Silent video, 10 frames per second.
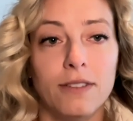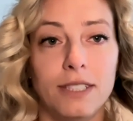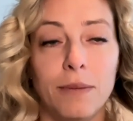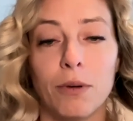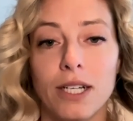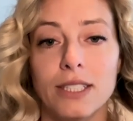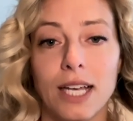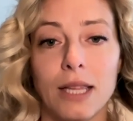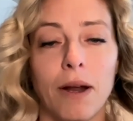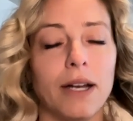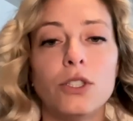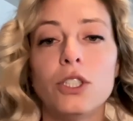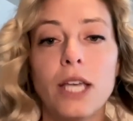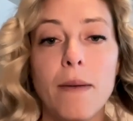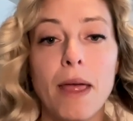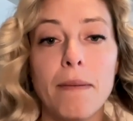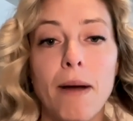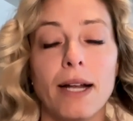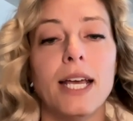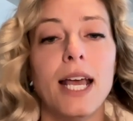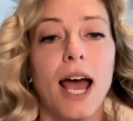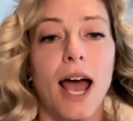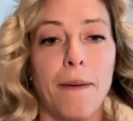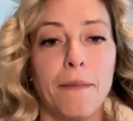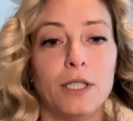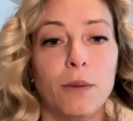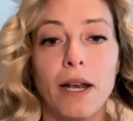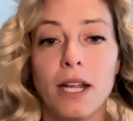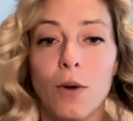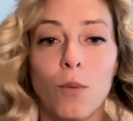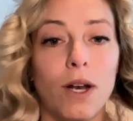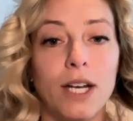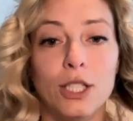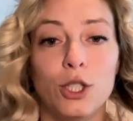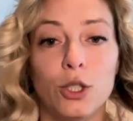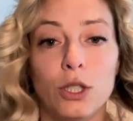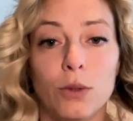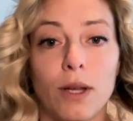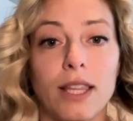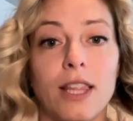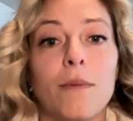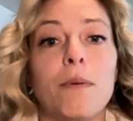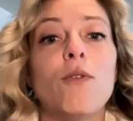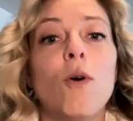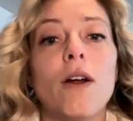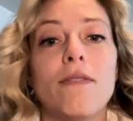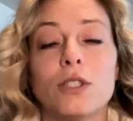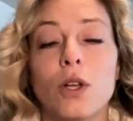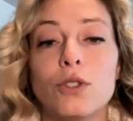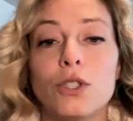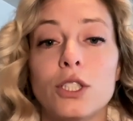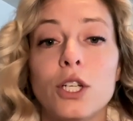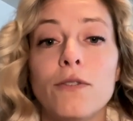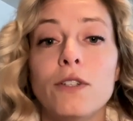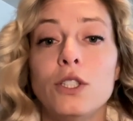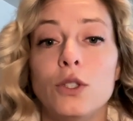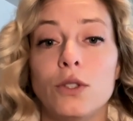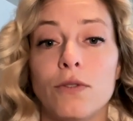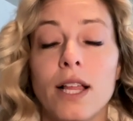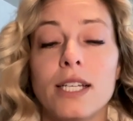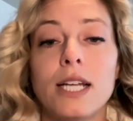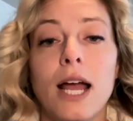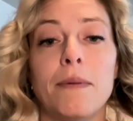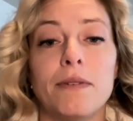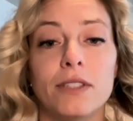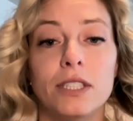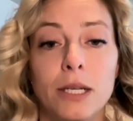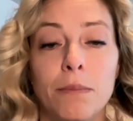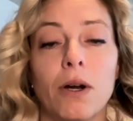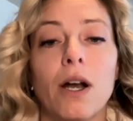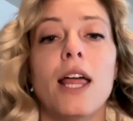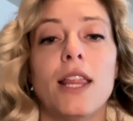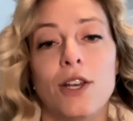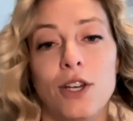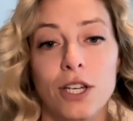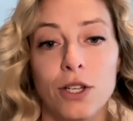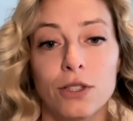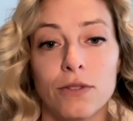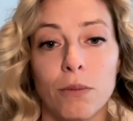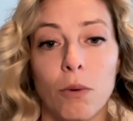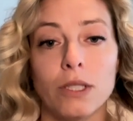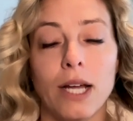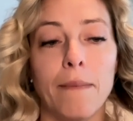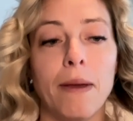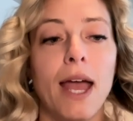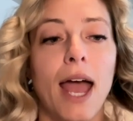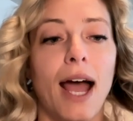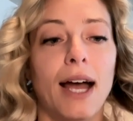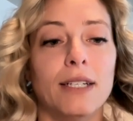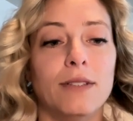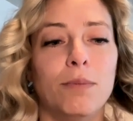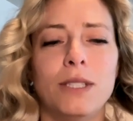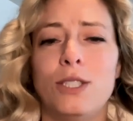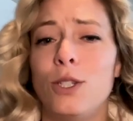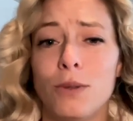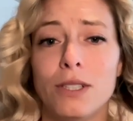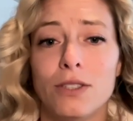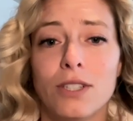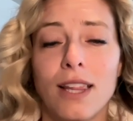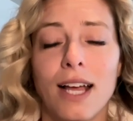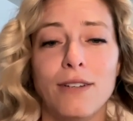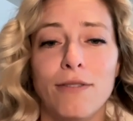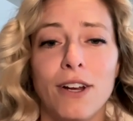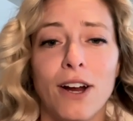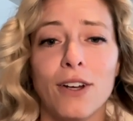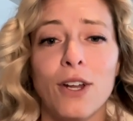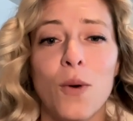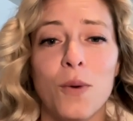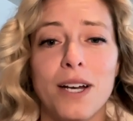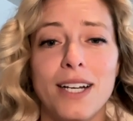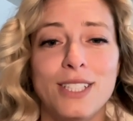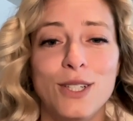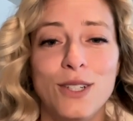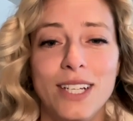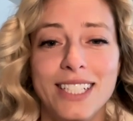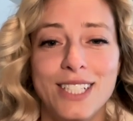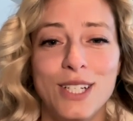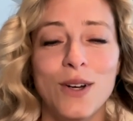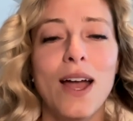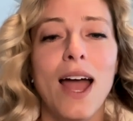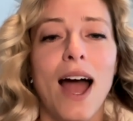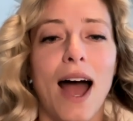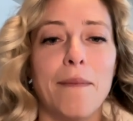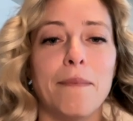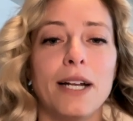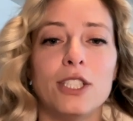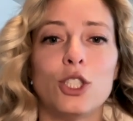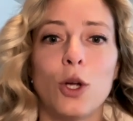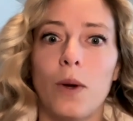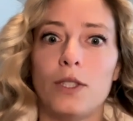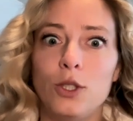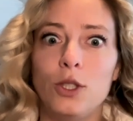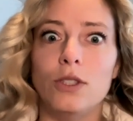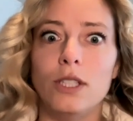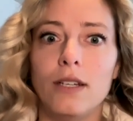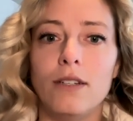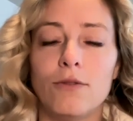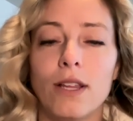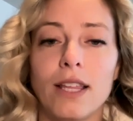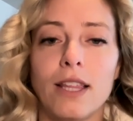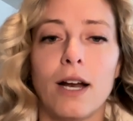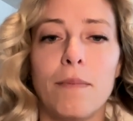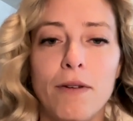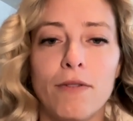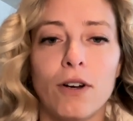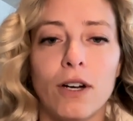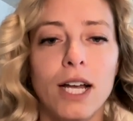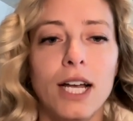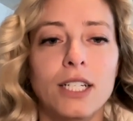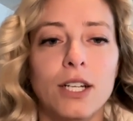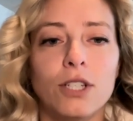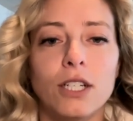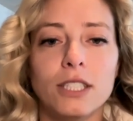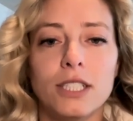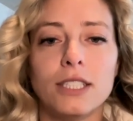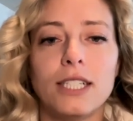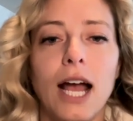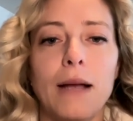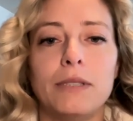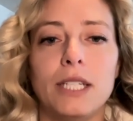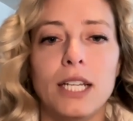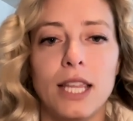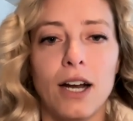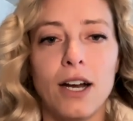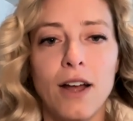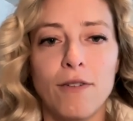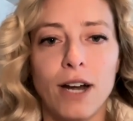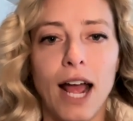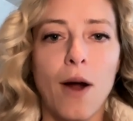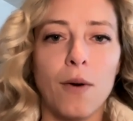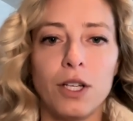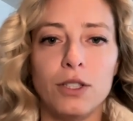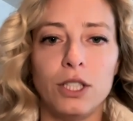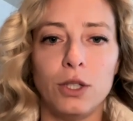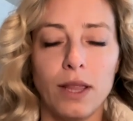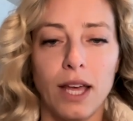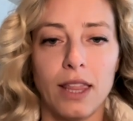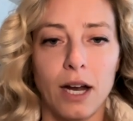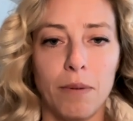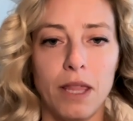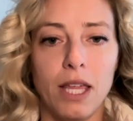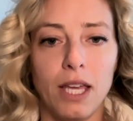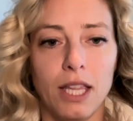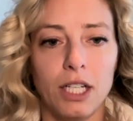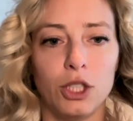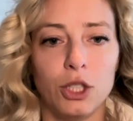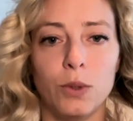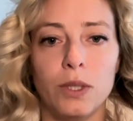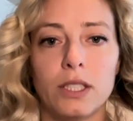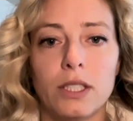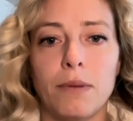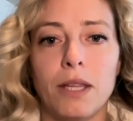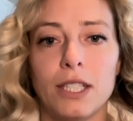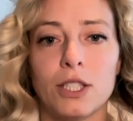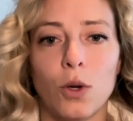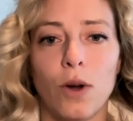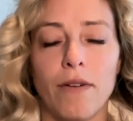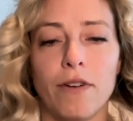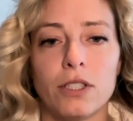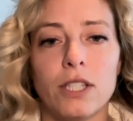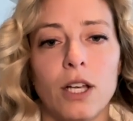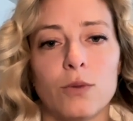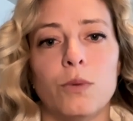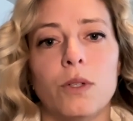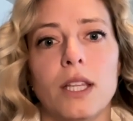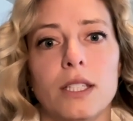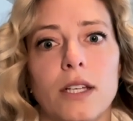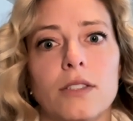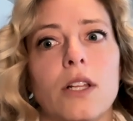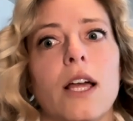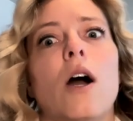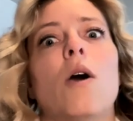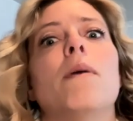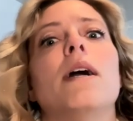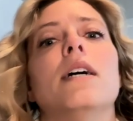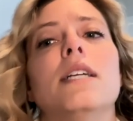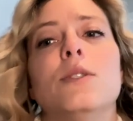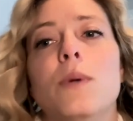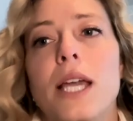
deeper inside the body. So just keep that in mind. Depending on what it is you're using the red light therapy for, if it's closer to the surface, use it for less time. If it's deeper, then you need to use it for more time. And please do your research on that to figure out what it is you need to do. But I just don't want you using red light therapy for, tons and tons of time, sitting there for an hour using your red light therapy, thinking that you're doing something that's so great for your cells, when really the cells are like, oh my goodness, we